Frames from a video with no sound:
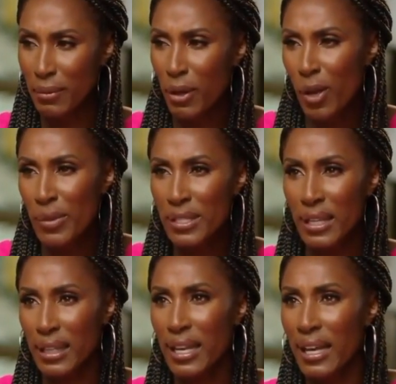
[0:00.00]
Kobe's not
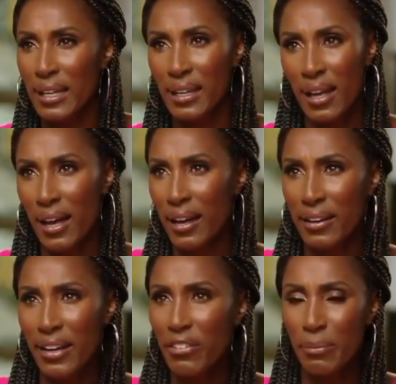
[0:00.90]
the kind of guy,
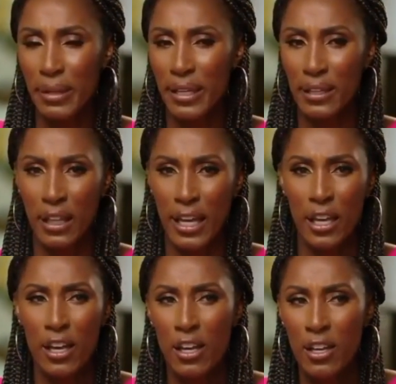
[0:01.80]
never been like,
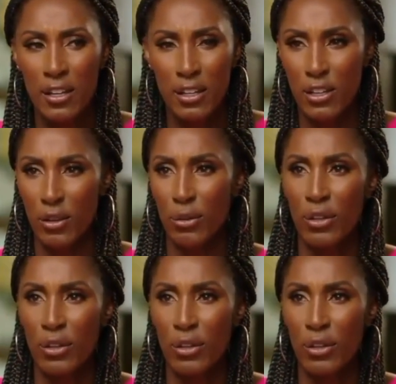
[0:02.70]
you know,